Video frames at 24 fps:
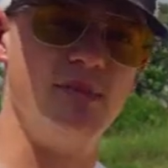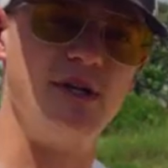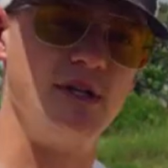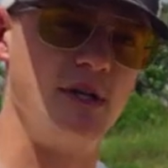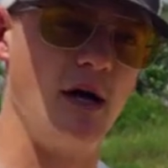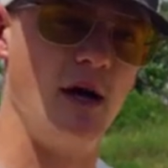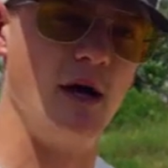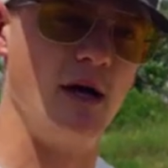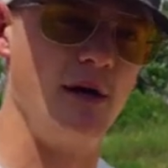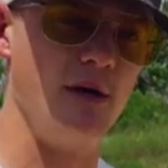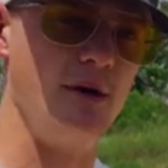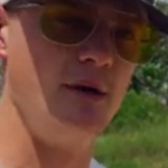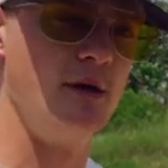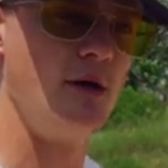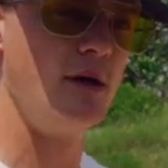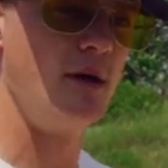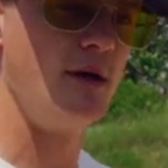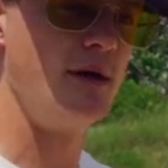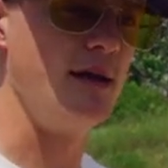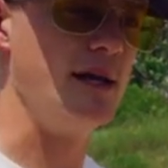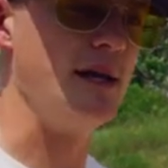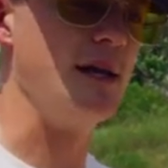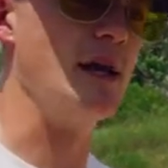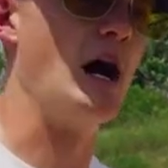be done
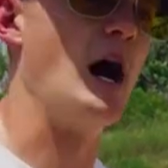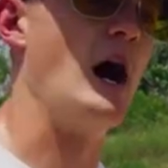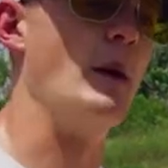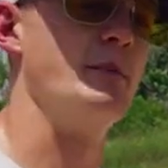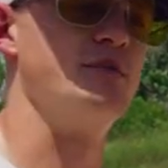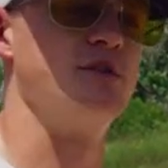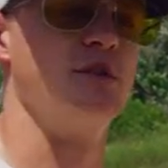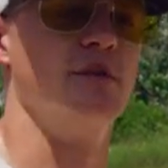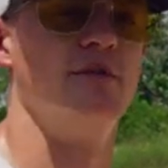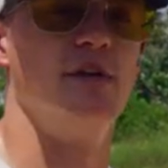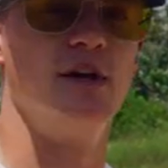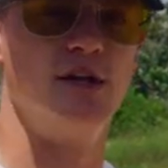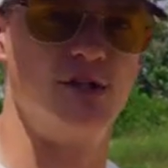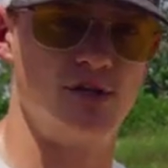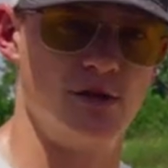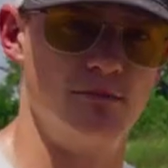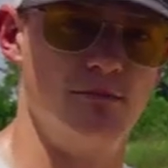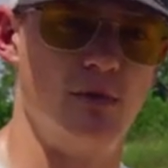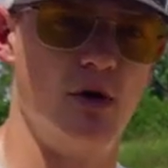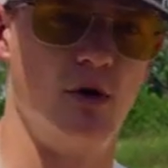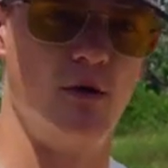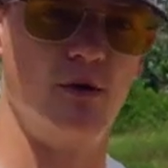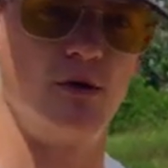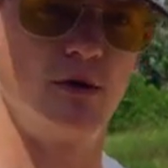in observation
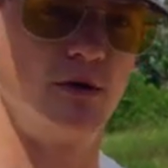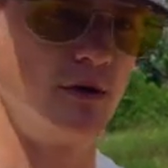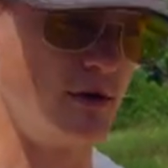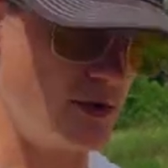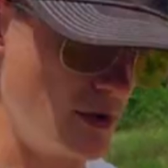mode.